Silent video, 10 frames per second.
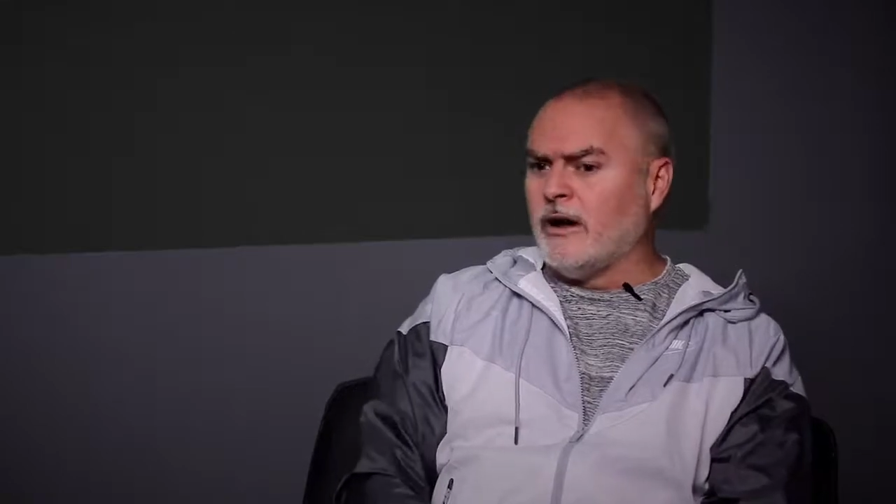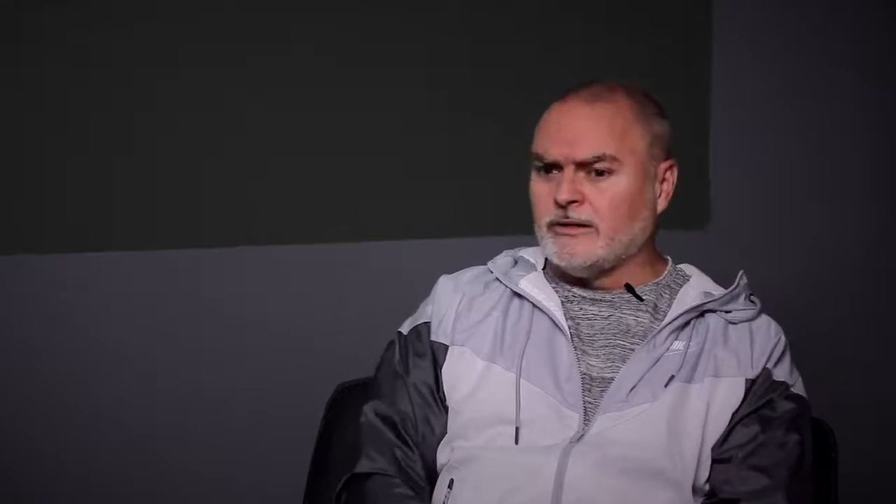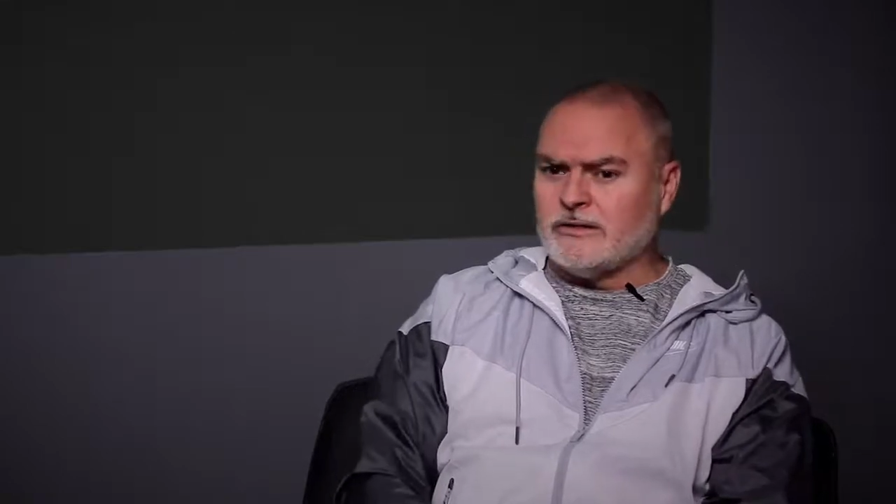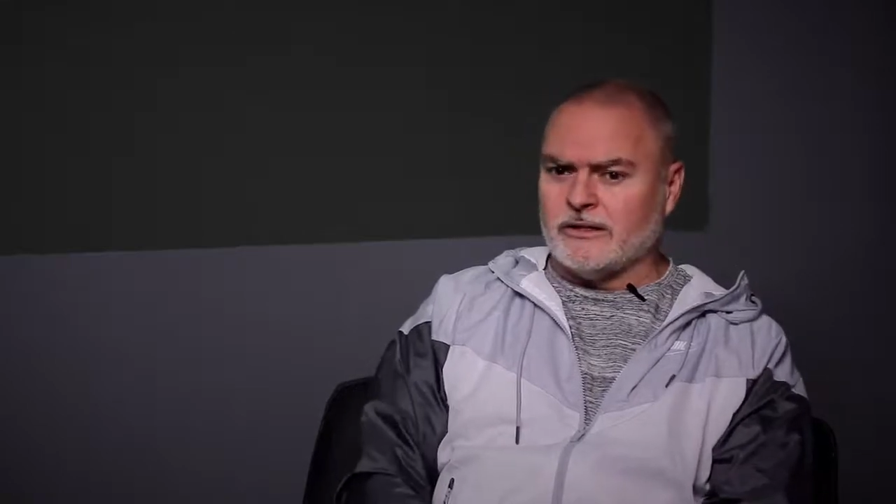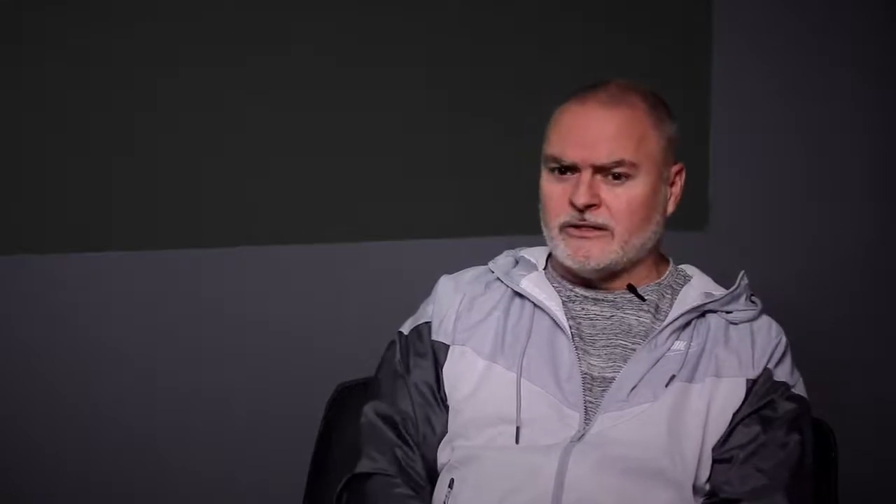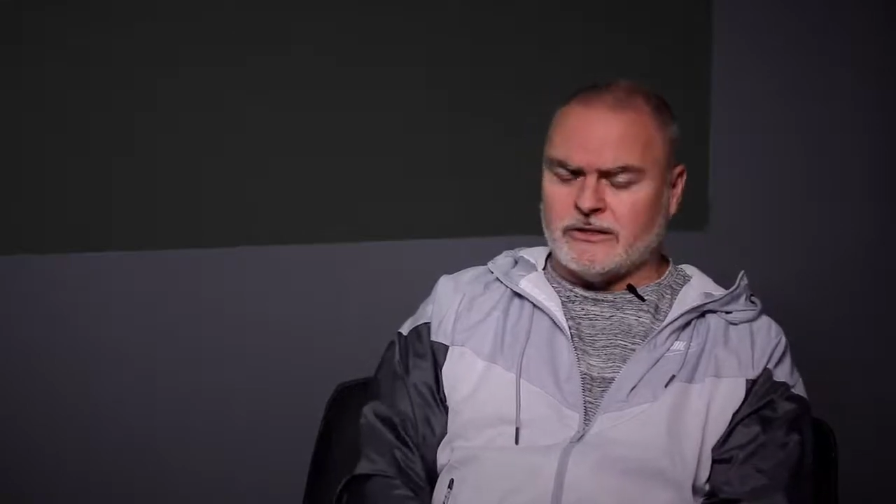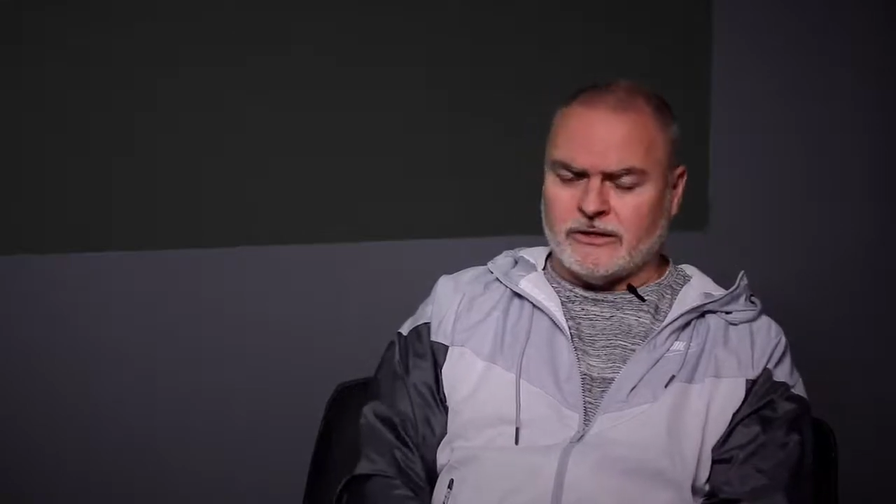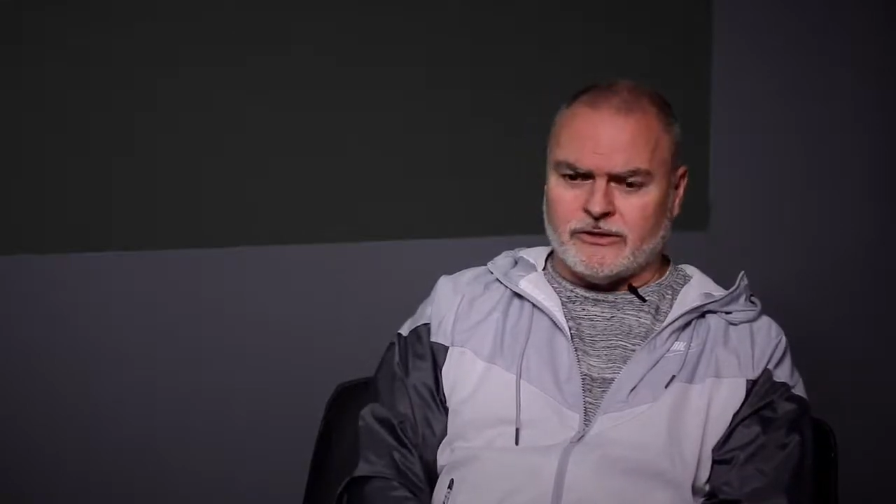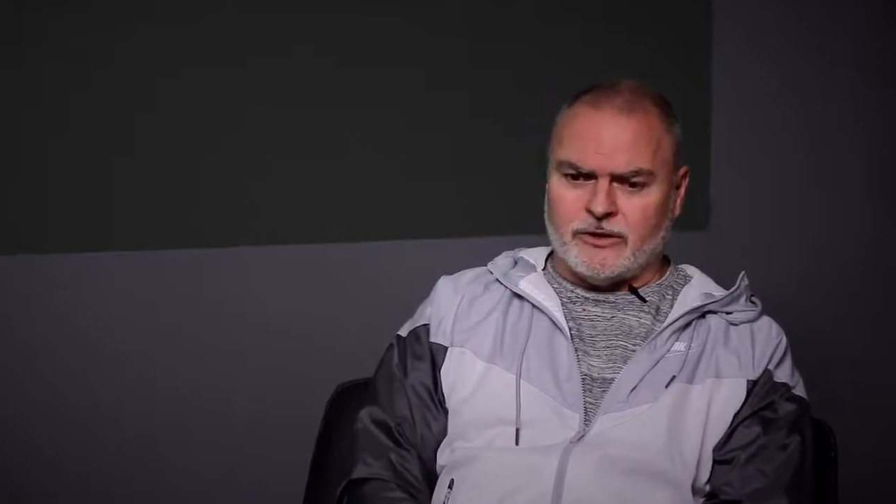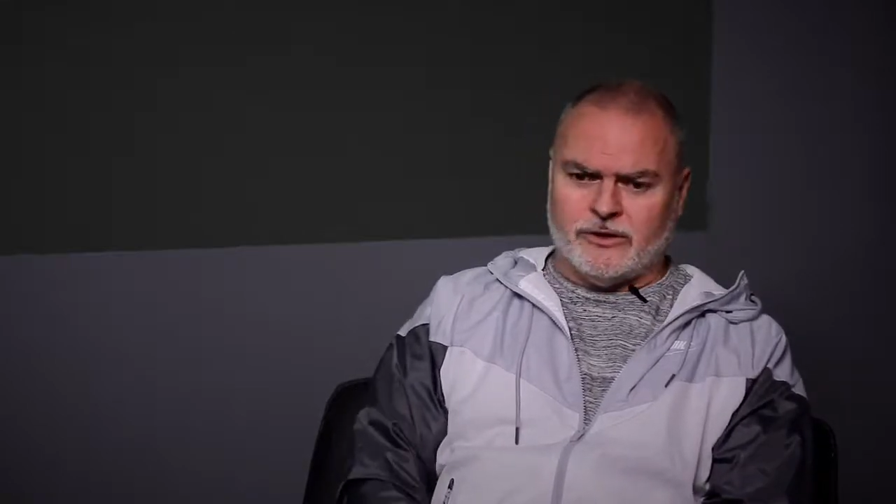It's
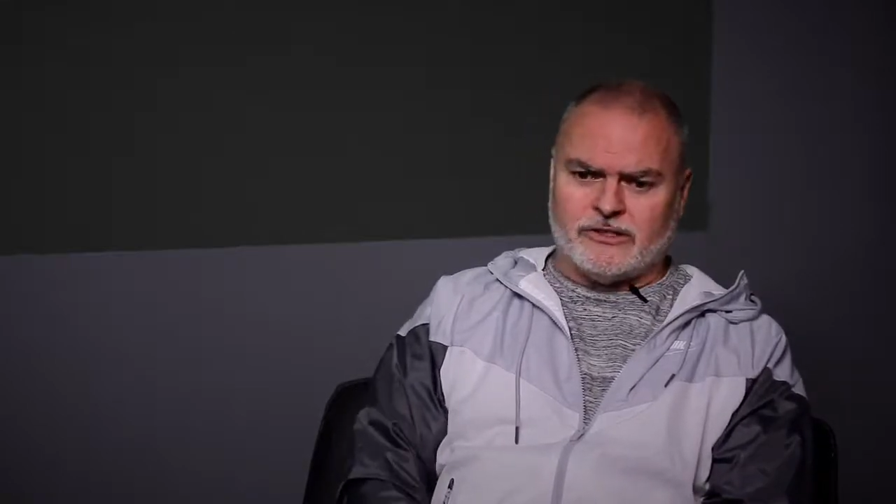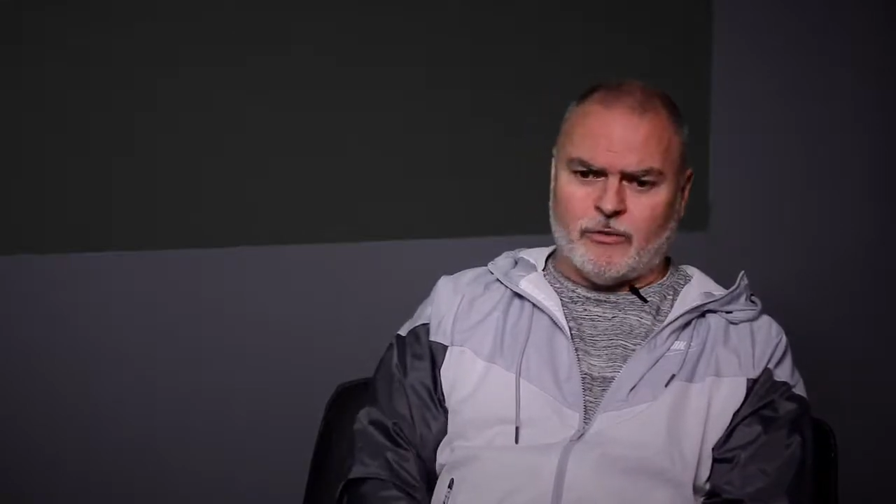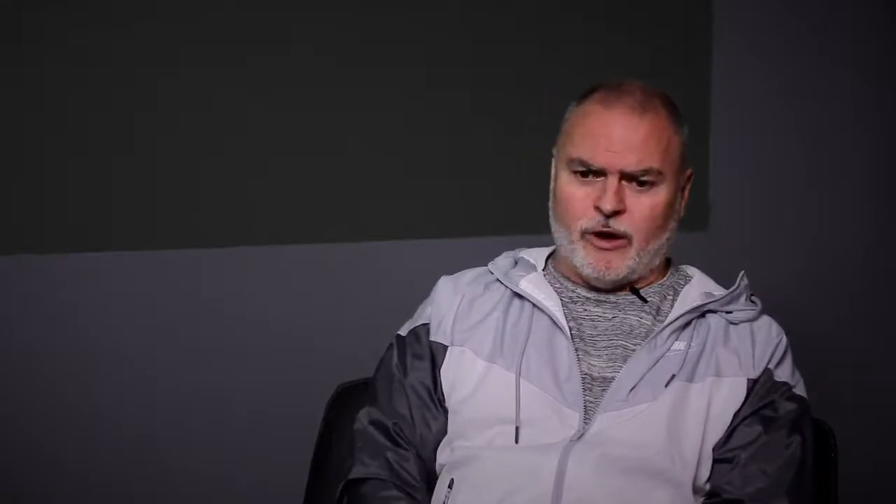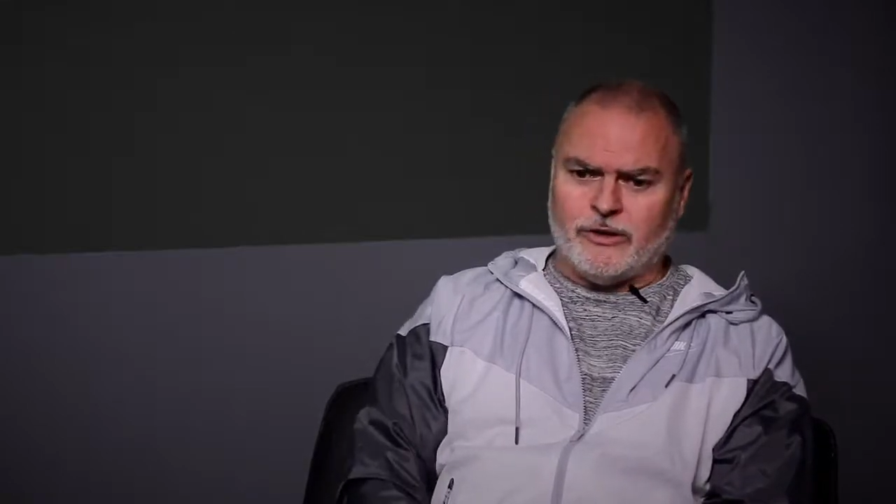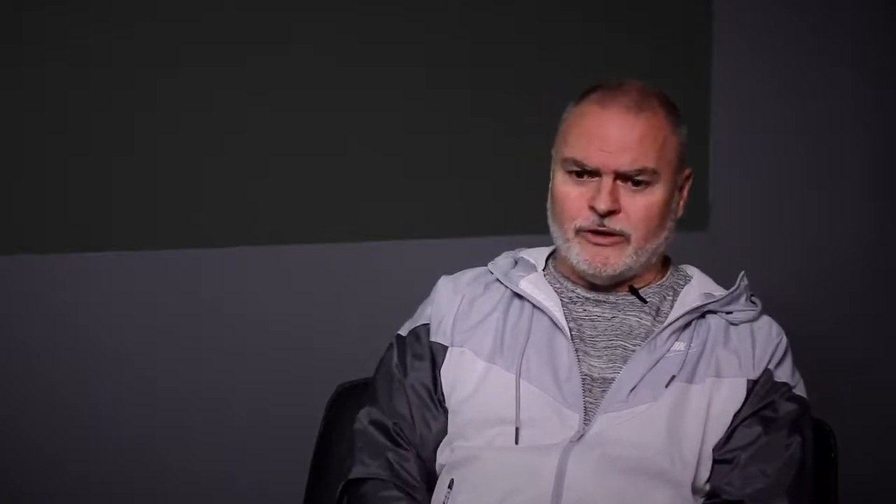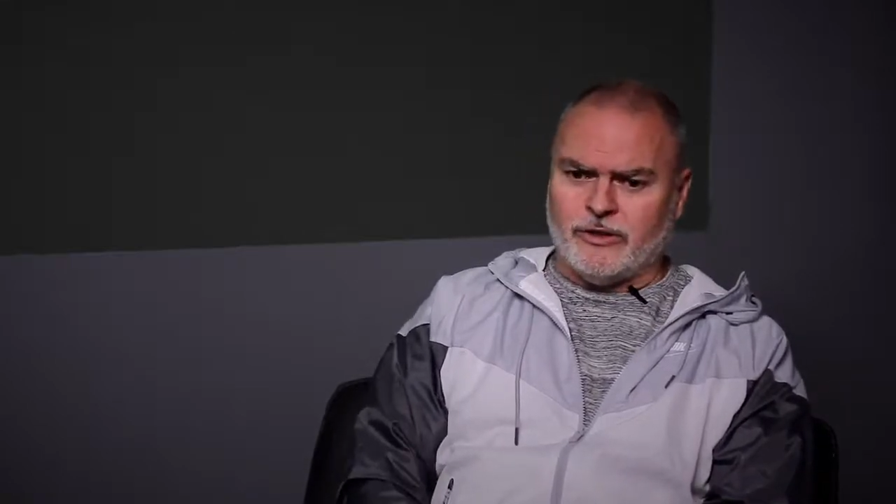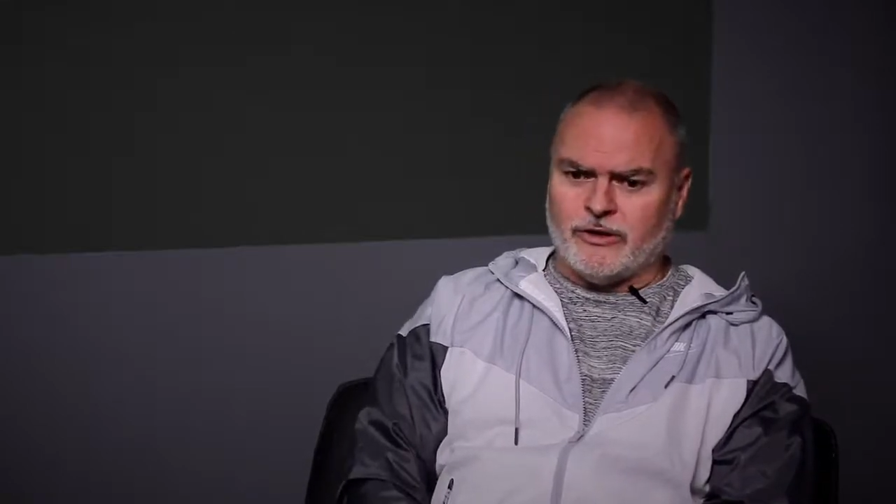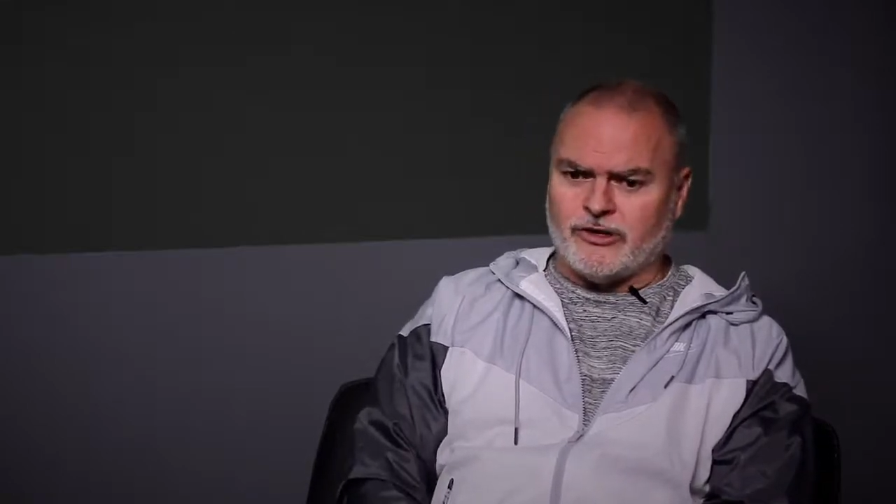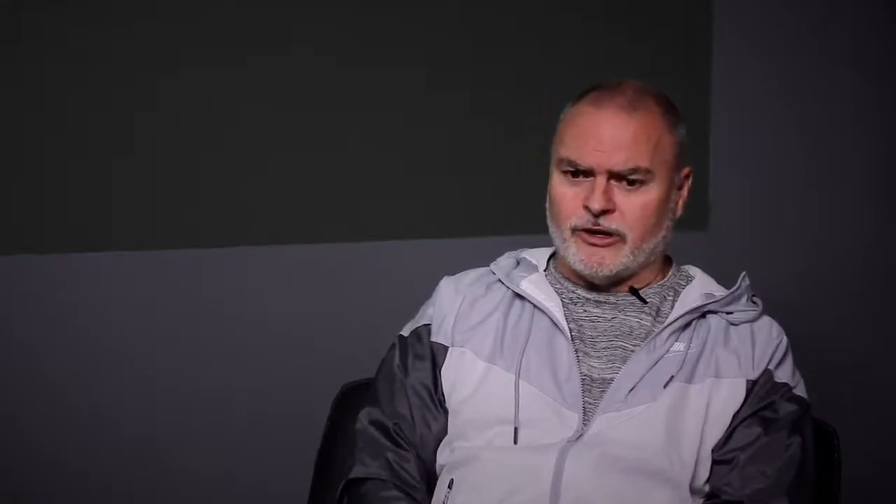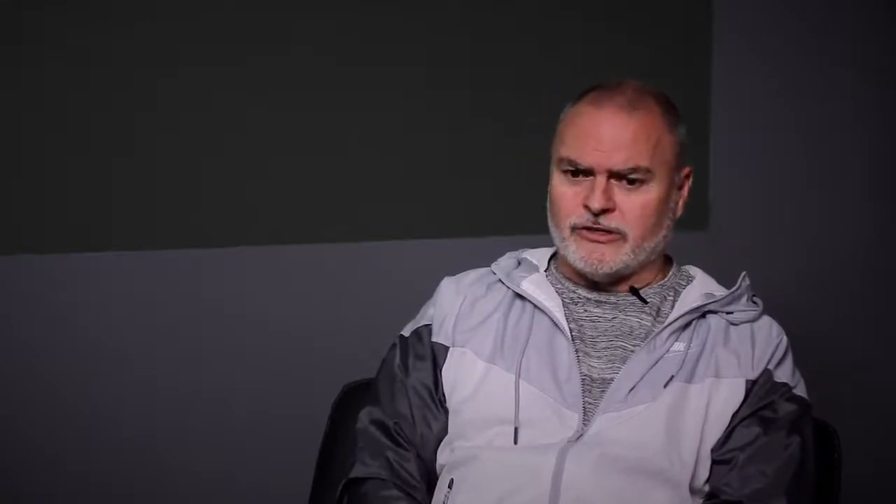Thursday while we're doing
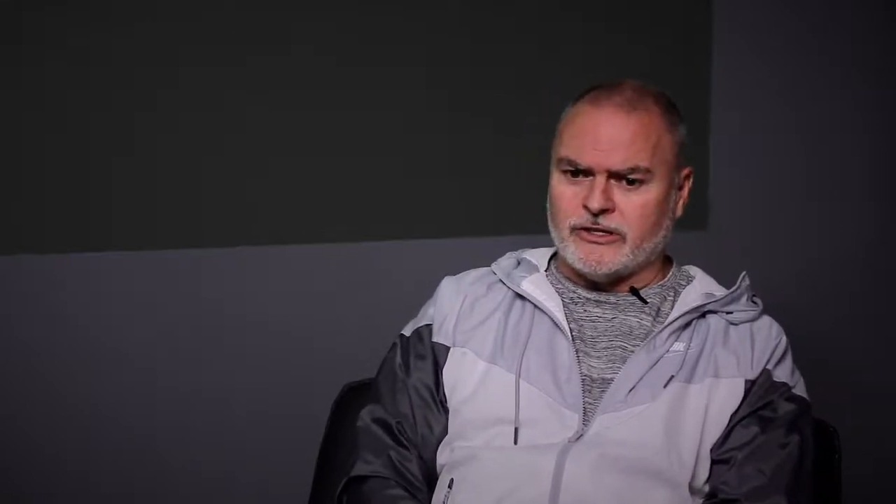the show,